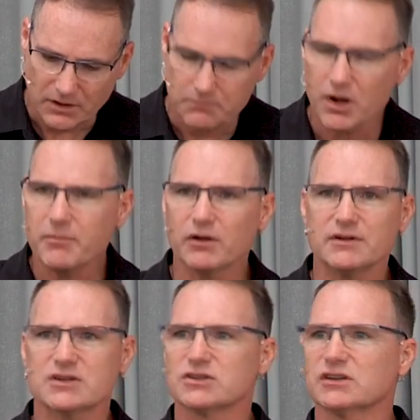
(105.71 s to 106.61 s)
Primarily
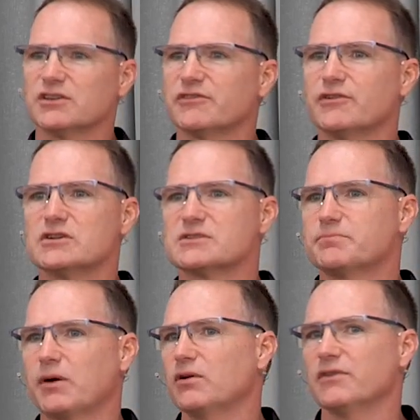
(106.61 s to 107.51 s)
just looking at the first
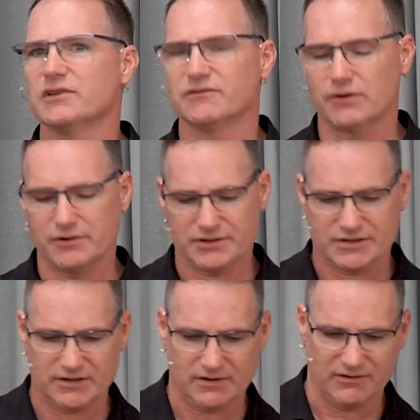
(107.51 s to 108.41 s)
part of this
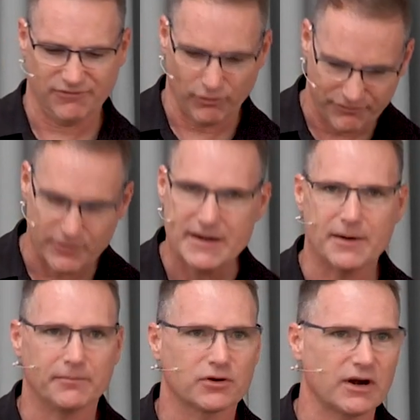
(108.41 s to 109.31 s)
verse. For
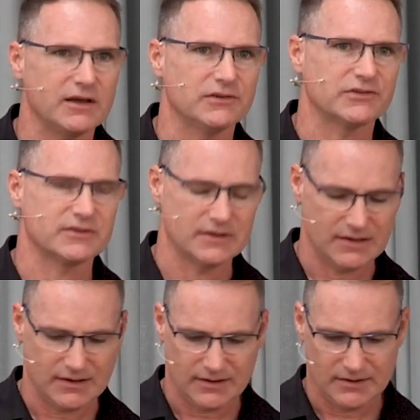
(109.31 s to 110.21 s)
freedom, Christ
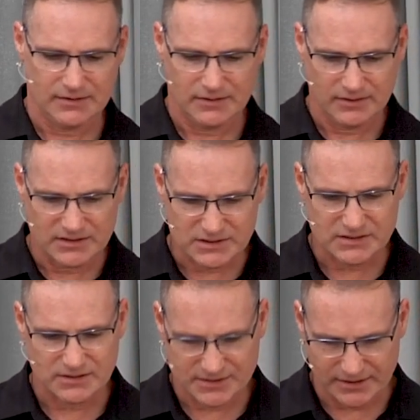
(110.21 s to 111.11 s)
has
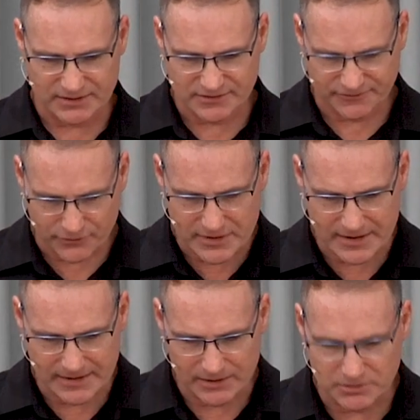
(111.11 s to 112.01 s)
set us
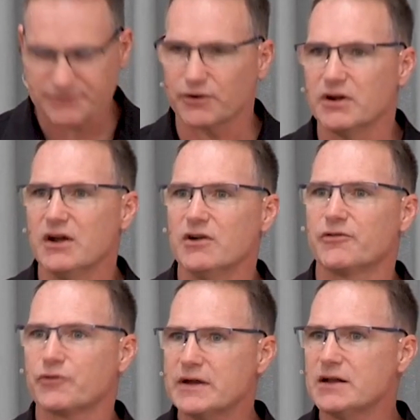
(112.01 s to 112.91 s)
free. It was for
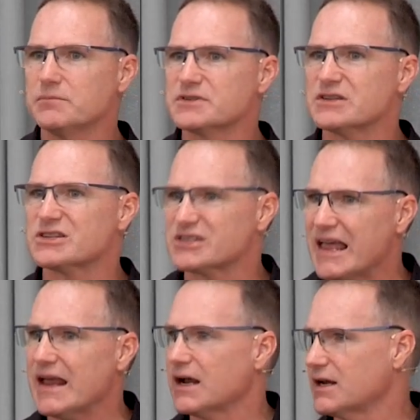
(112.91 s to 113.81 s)
freedom's
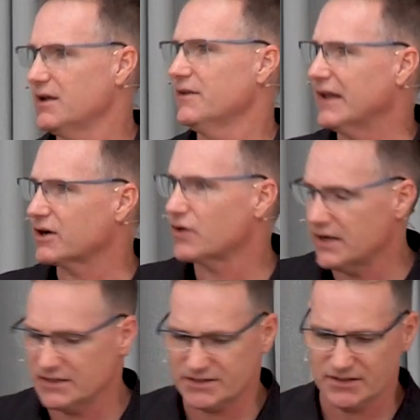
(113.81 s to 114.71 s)
sake that
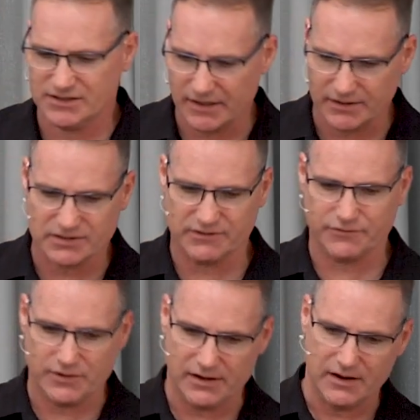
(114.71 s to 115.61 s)
Christ set us
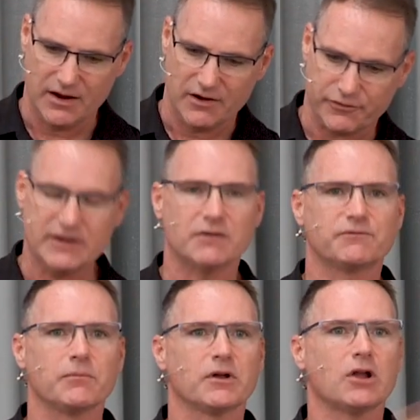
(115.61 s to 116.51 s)
free freedom
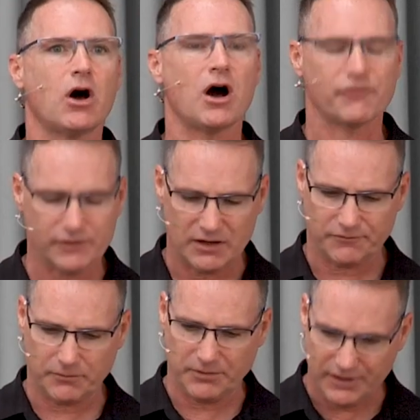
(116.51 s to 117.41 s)
from the law, freedom
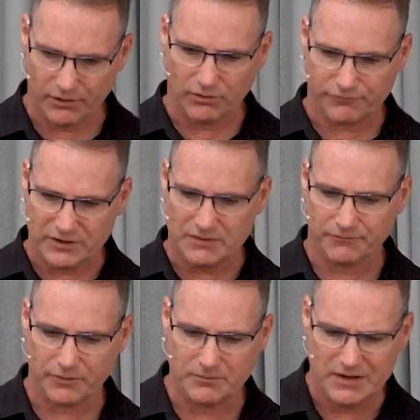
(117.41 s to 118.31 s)
from guilt, freedom
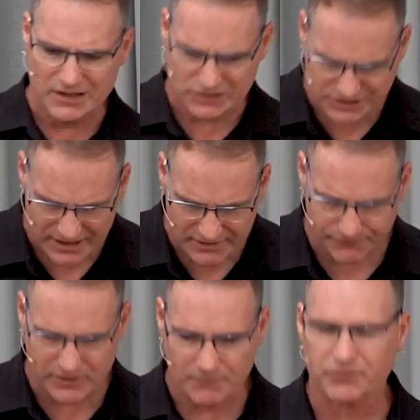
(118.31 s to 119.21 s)
from sin,
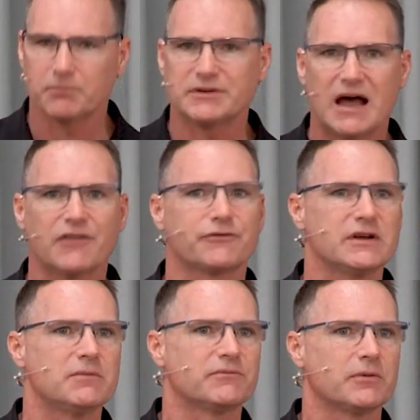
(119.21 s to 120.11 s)
freedom from death,
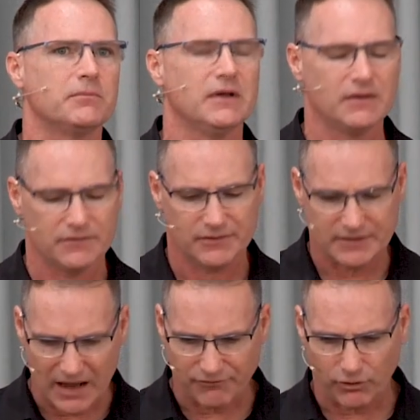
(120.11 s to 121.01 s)
freedom from the
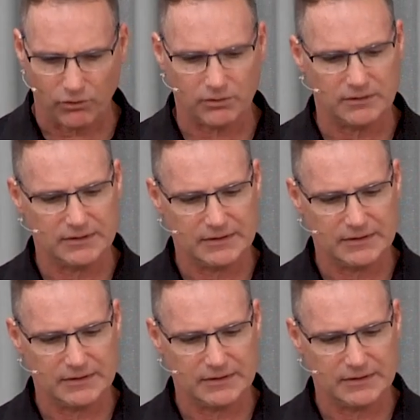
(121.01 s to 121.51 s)
devil.